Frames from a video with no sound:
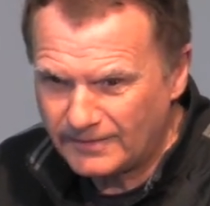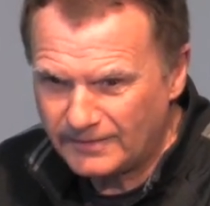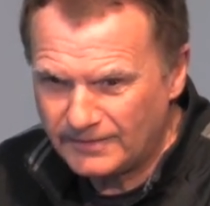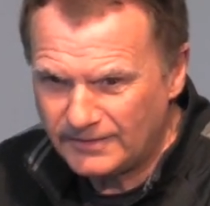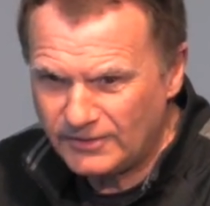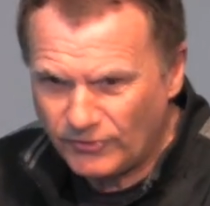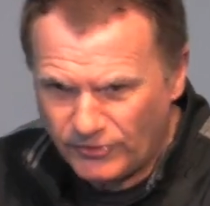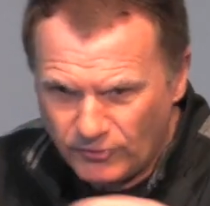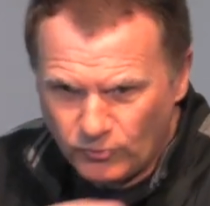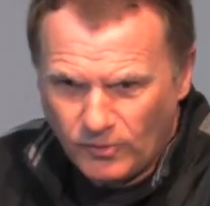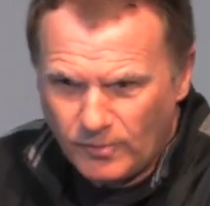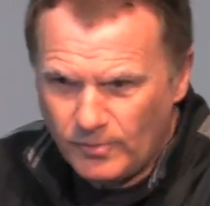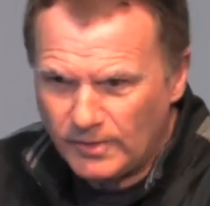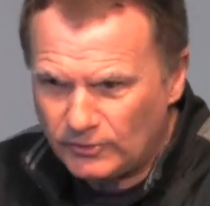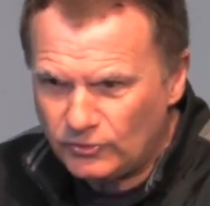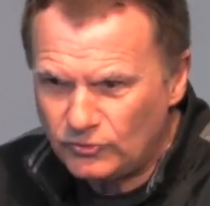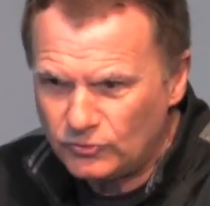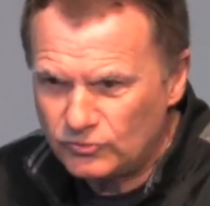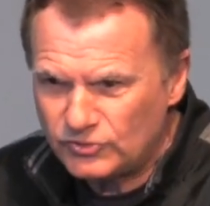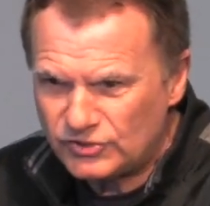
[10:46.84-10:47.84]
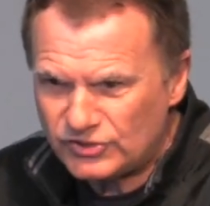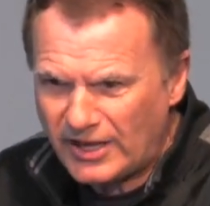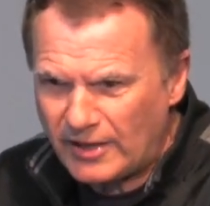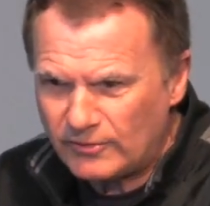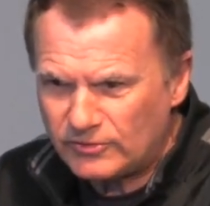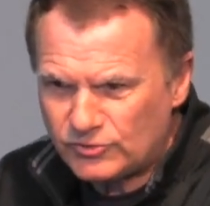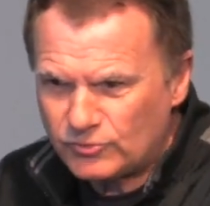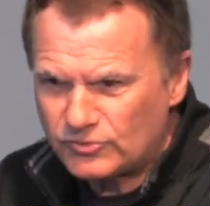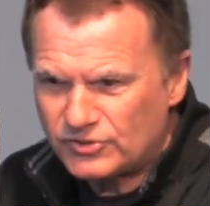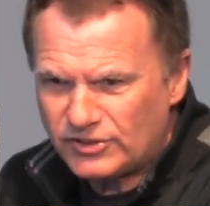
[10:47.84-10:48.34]
You know, the woman whose
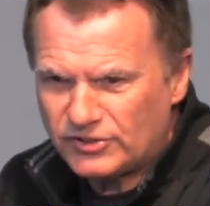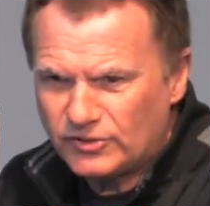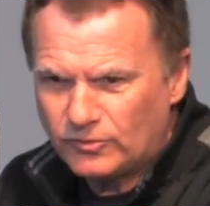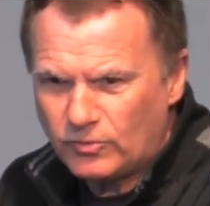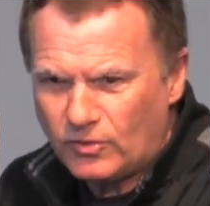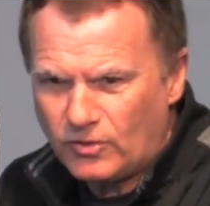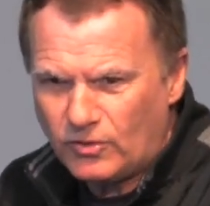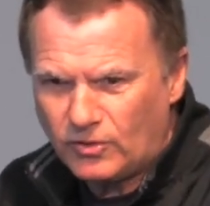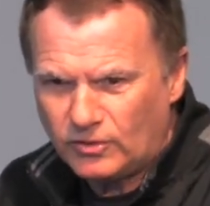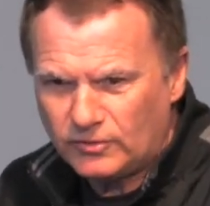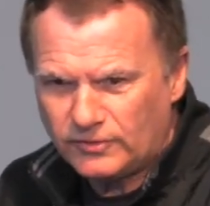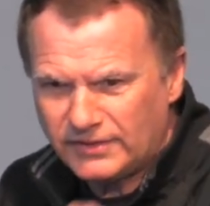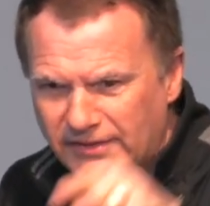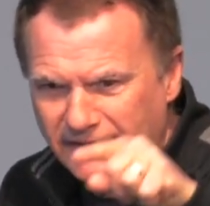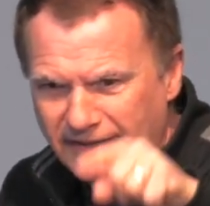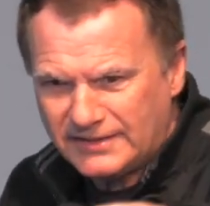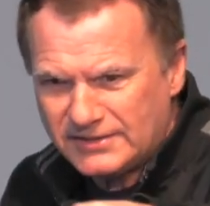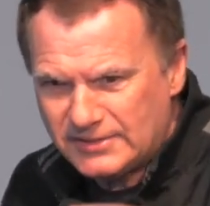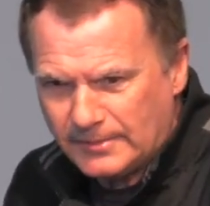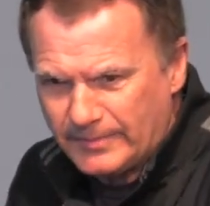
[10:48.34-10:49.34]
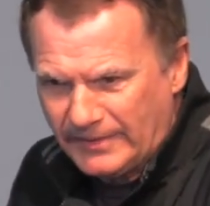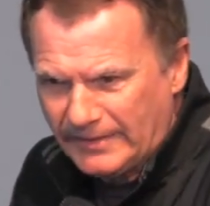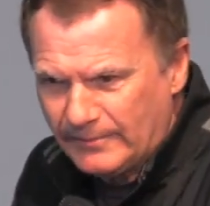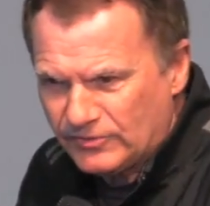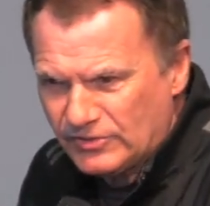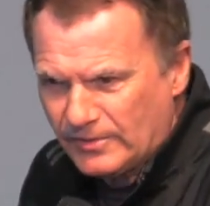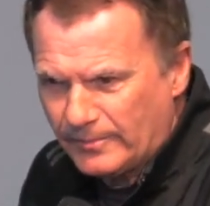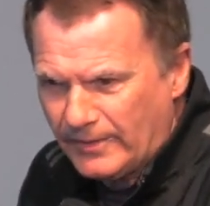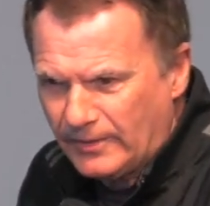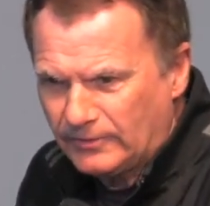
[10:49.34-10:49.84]
house was in the wall, the laser beam
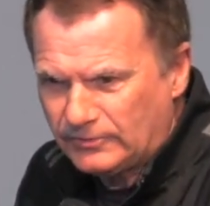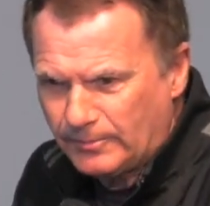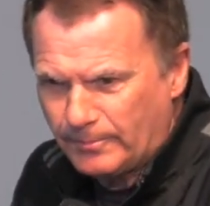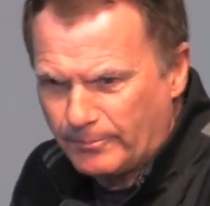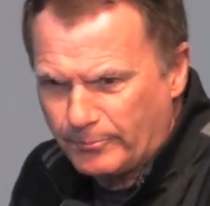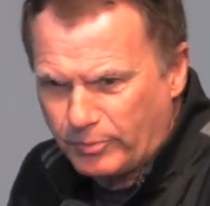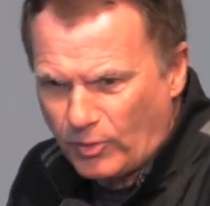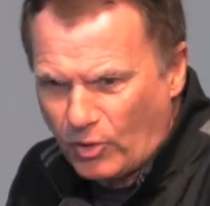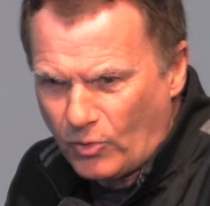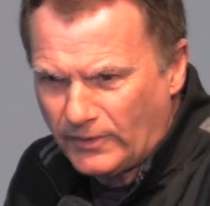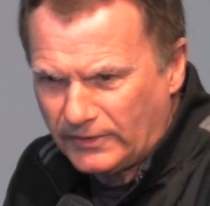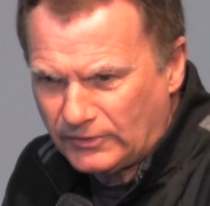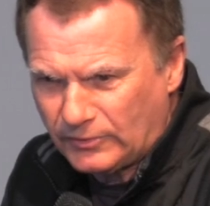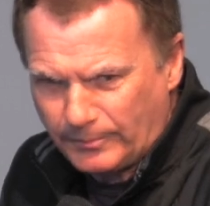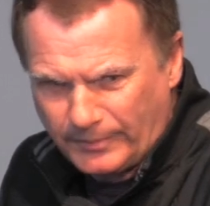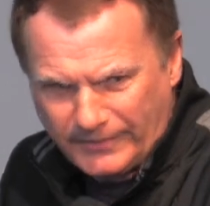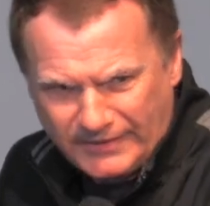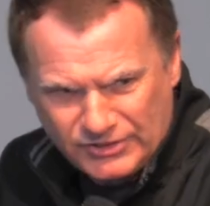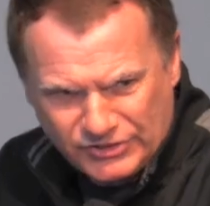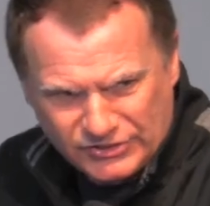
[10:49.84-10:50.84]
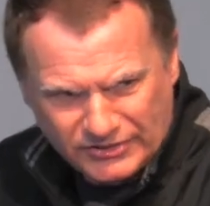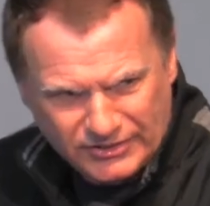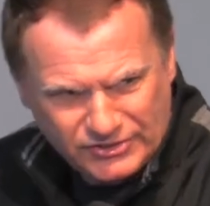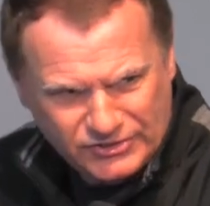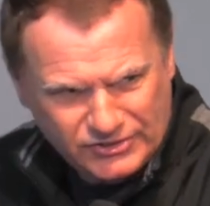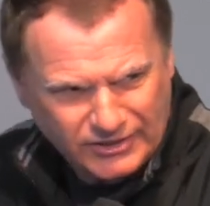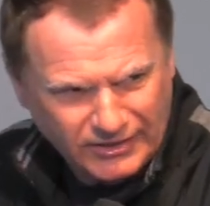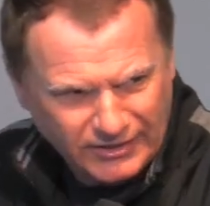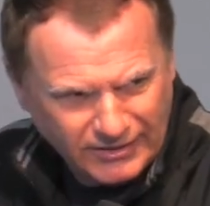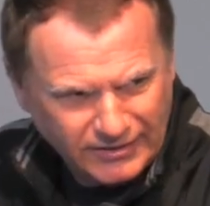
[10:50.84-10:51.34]
was about to blow it to
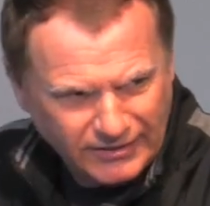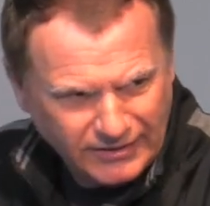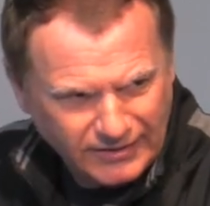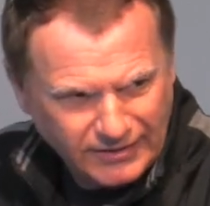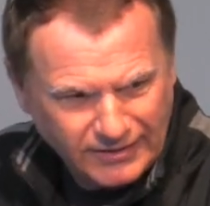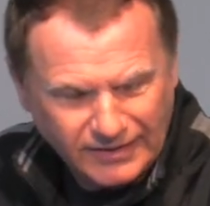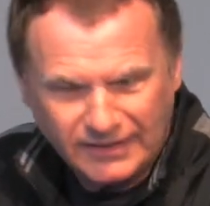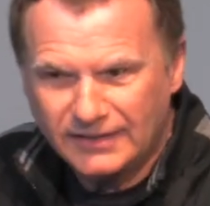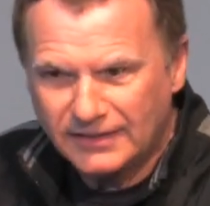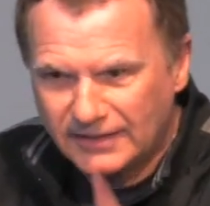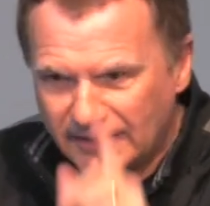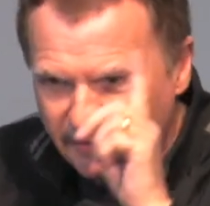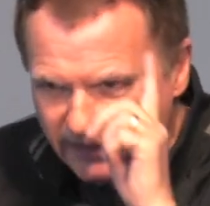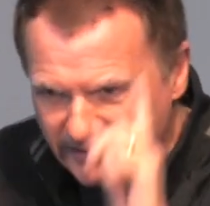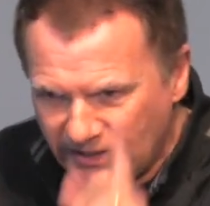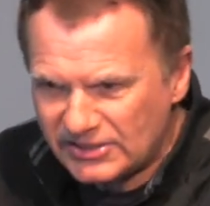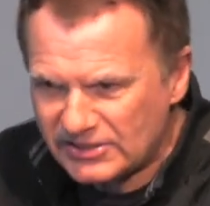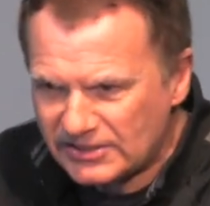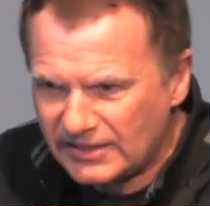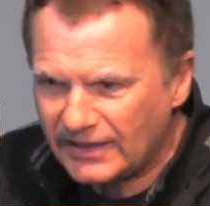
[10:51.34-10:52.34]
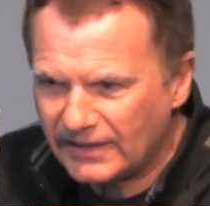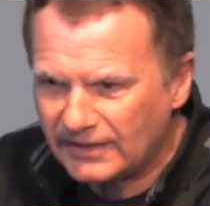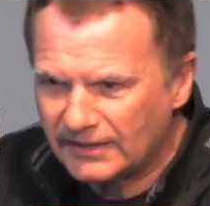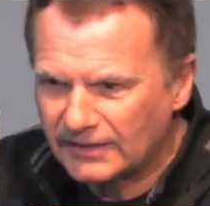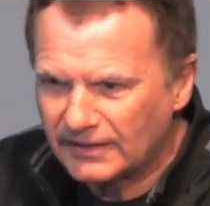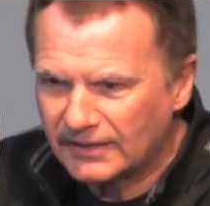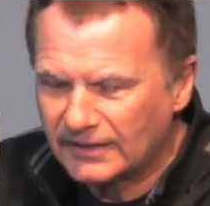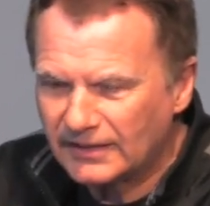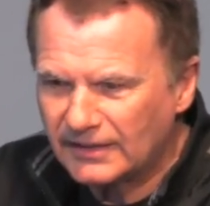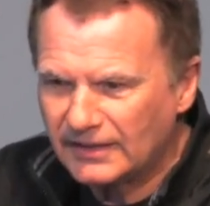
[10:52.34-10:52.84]
pieces, this
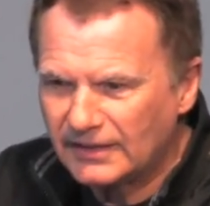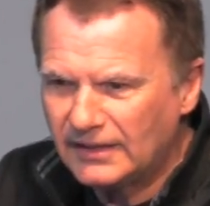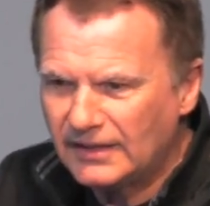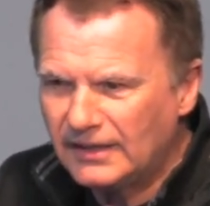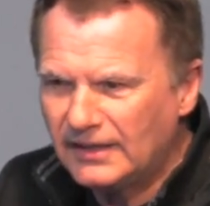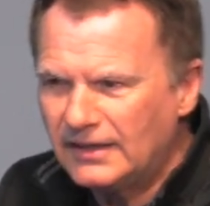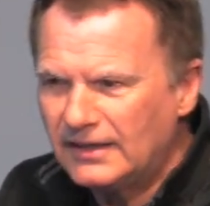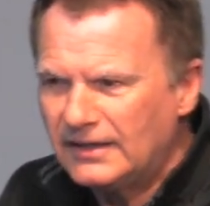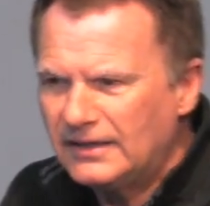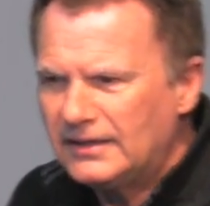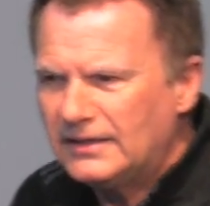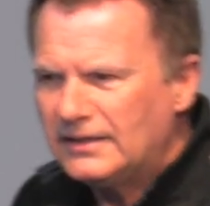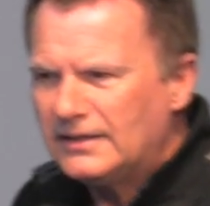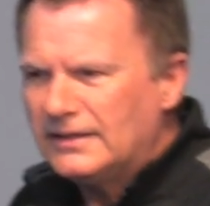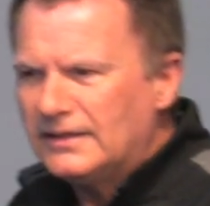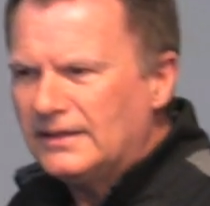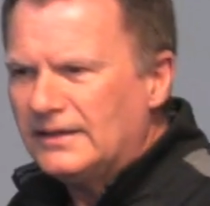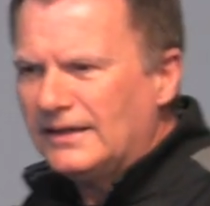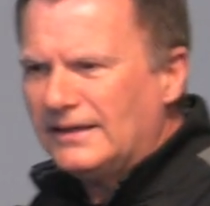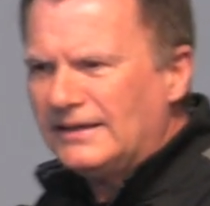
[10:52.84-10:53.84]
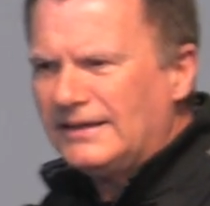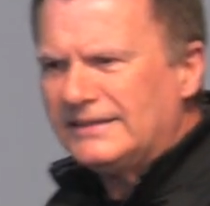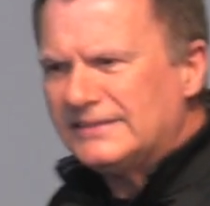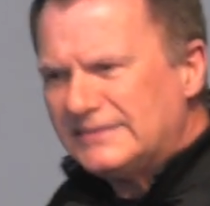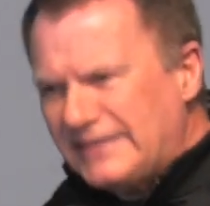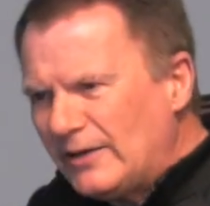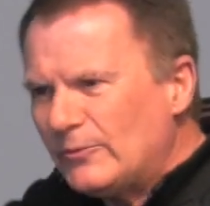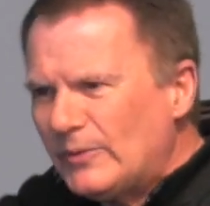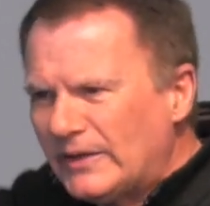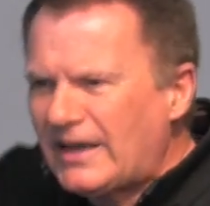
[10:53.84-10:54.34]
lady. And
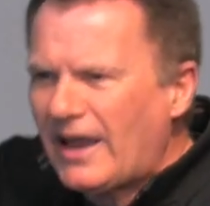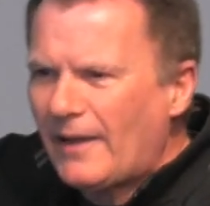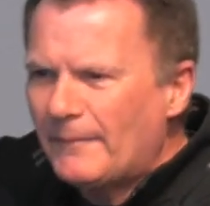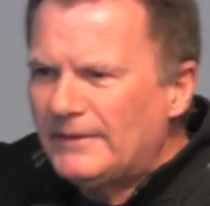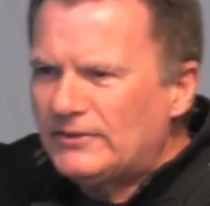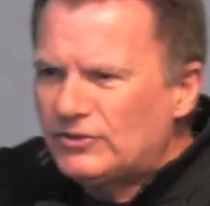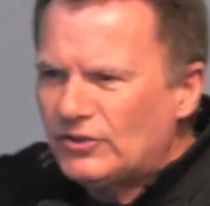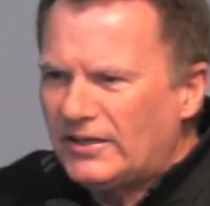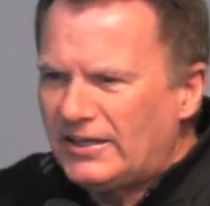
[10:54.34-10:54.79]
then we come into